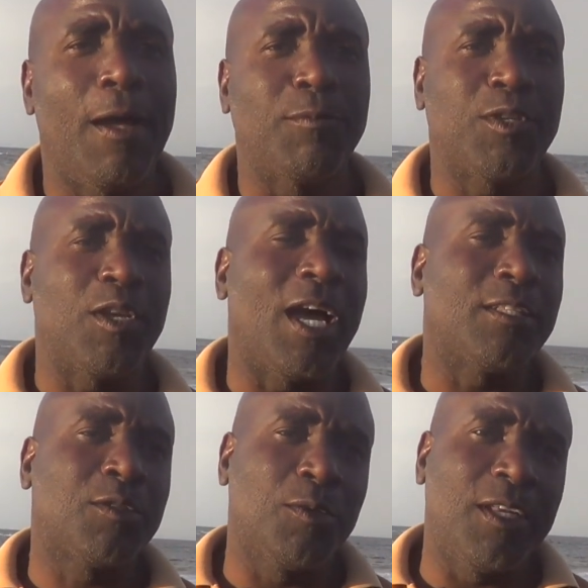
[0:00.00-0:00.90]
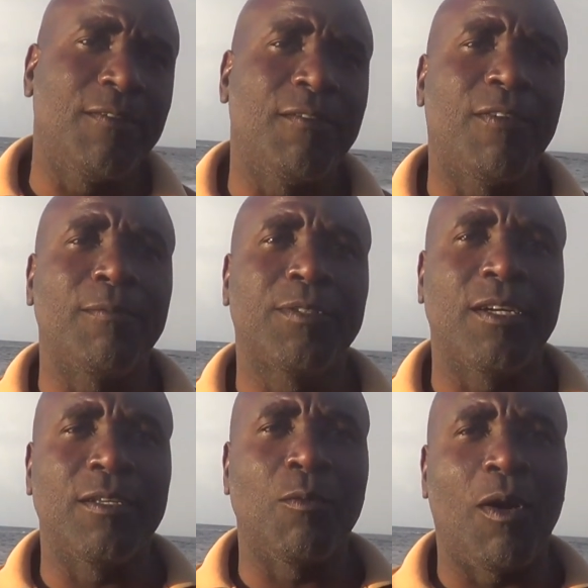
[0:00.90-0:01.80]
So you had 2 leaving from
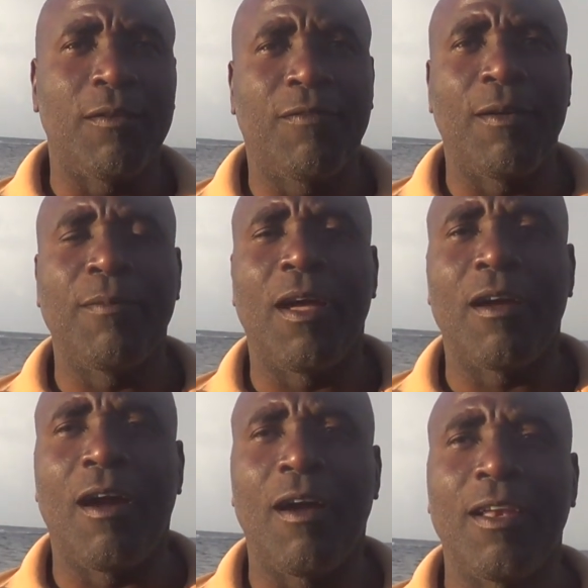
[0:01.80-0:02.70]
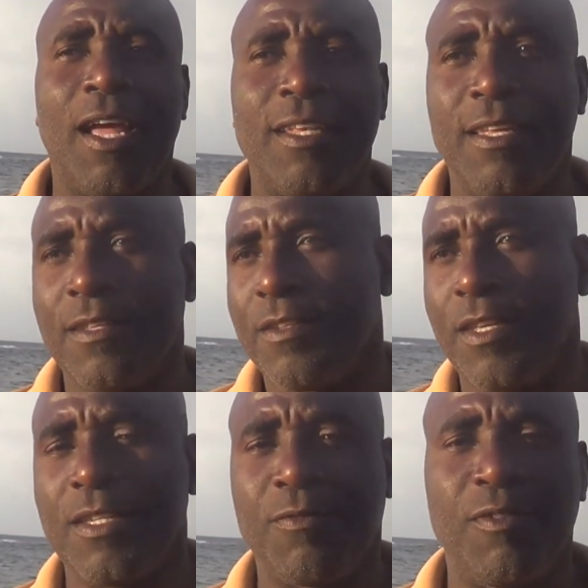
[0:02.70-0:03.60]
Turn, 1 from Langhall, and then
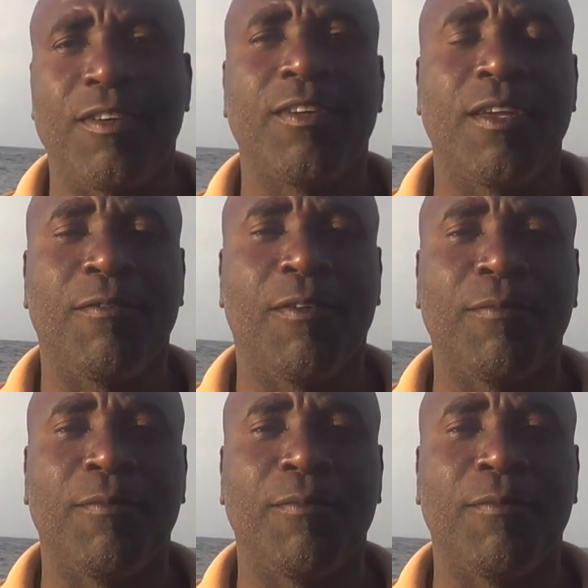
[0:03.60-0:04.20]
these 3 here.